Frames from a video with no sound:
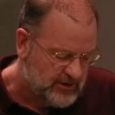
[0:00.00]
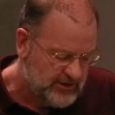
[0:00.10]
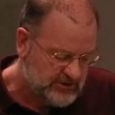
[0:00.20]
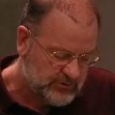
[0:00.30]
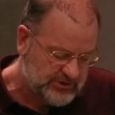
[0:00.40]

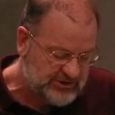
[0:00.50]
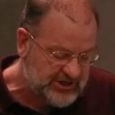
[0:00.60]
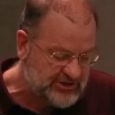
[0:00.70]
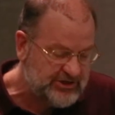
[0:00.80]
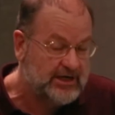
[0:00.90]
This was a
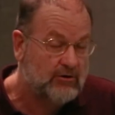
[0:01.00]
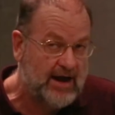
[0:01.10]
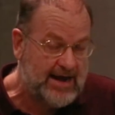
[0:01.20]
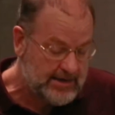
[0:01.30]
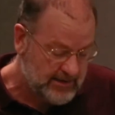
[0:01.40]
6-year
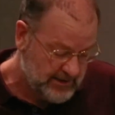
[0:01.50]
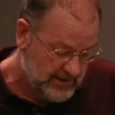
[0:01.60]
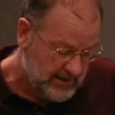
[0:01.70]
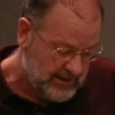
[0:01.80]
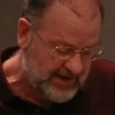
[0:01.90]
grant
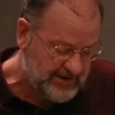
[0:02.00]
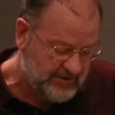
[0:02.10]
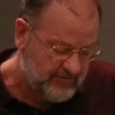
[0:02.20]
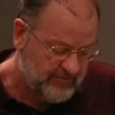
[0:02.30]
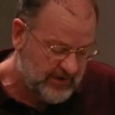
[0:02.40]

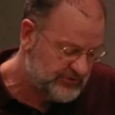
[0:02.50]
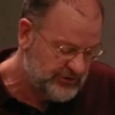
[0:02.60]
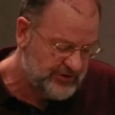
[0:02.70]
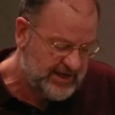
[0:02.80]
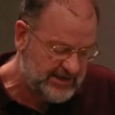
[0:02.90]
funded from
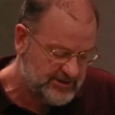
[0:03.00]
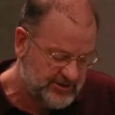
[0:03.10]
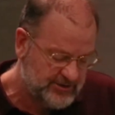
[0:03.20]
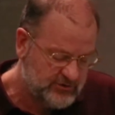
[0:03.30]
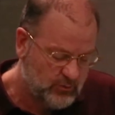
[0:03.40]

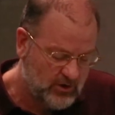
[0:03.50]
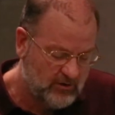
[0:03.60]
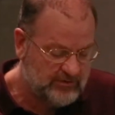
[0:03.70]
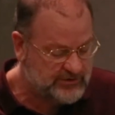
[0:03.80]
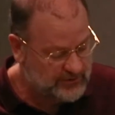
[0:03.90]

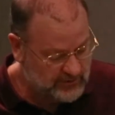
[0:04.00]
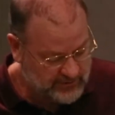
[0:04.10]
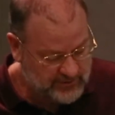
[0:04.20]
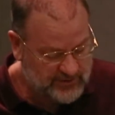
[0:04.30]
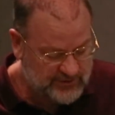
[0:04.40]
2012 until
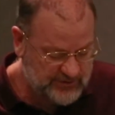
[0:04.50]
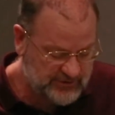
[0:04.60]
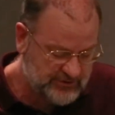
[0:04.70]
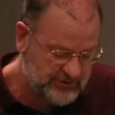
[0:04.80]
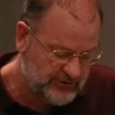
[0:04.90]

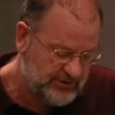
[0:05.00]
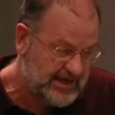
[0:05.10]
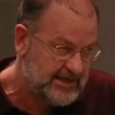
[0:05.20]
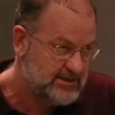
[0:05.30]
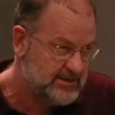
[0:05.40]

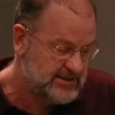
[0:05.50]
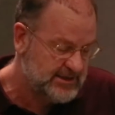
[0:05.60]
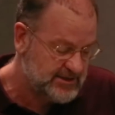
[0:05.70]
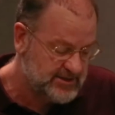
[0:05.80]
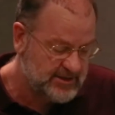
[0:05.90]

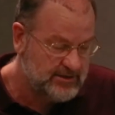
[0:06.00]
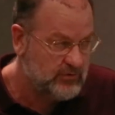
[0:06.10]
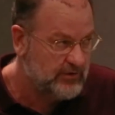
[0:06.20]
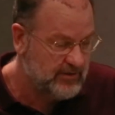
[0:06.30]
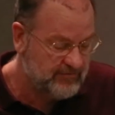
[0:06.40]
2016.
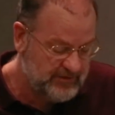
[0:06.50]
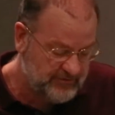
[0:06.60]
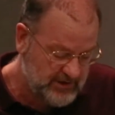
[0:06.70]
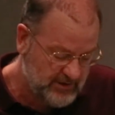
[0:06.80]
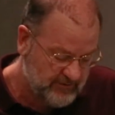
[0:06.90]
We're in the
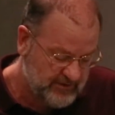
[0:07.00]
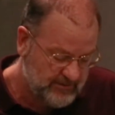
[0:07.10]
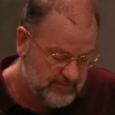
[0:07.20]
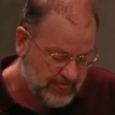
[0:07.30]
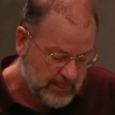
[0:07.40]
5th year of it,
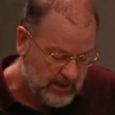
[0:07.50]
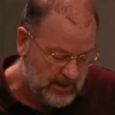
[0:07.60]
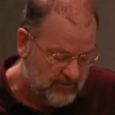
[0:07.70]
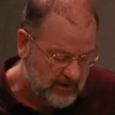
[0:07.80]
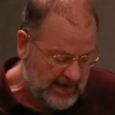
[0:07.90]

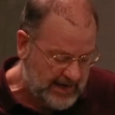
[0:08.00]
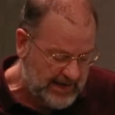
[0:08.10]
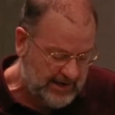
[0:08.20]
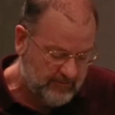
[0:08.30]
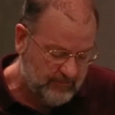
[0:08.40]

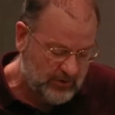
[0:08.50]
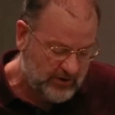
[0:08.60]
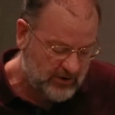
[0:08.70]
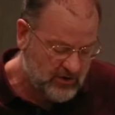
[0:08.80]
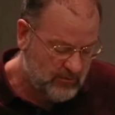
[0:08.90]
by
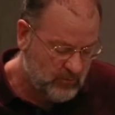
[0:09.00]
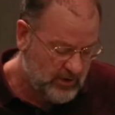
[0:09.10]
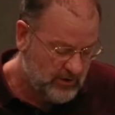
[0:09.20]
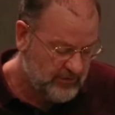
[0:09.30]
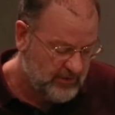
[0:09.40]
the
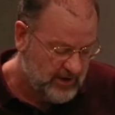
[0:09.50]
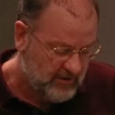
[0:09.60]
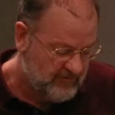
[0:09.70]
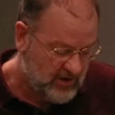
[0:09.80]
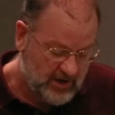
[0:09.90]
Commonwealth
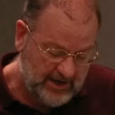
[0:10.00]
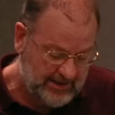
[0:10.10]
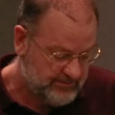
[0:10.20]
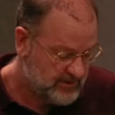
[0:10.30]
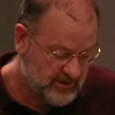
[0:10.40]

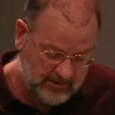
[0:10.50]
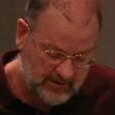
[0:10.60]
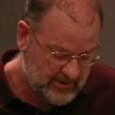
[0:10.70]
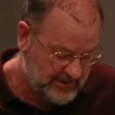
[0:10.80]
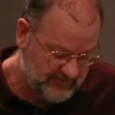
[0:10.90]
via, oh
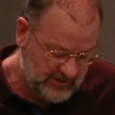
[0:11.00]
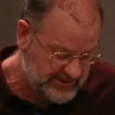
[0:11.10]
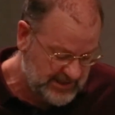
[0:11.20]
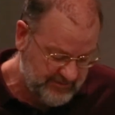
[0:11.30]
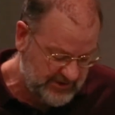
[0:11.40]
God, they've got
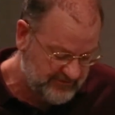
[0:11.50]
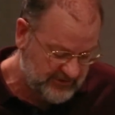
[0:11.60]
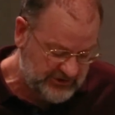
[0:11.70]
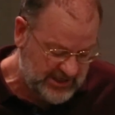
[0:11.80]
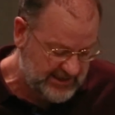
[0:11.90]
so many
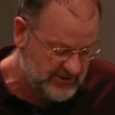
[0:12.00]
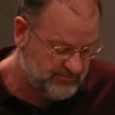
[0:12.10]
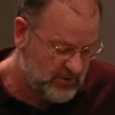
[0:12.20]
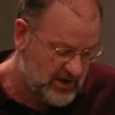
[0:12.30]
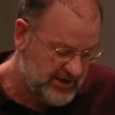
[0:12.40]
different changes,
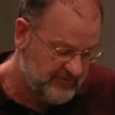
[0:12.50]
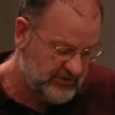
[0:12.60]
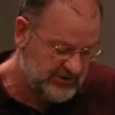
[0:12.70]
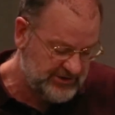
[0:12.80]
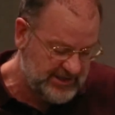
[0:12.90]

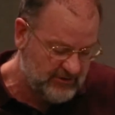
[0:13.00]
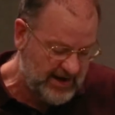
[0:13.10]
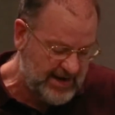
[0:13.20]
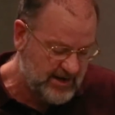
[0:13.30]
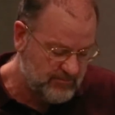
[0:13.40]
biodiversity
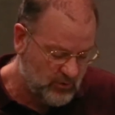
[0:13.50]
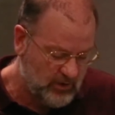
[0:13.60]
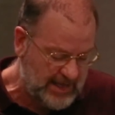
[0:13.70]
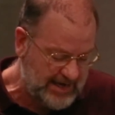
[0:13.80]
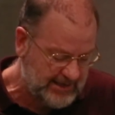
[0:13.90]
grant and more
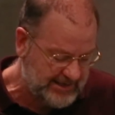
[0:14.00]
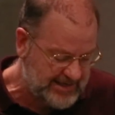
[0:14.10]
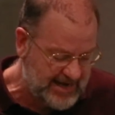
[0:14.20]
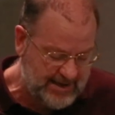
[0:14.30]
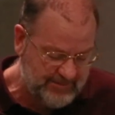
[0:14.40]
lately
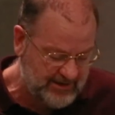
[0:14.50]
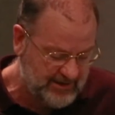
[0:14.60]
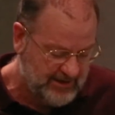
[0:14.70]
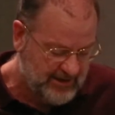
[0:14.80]
carbon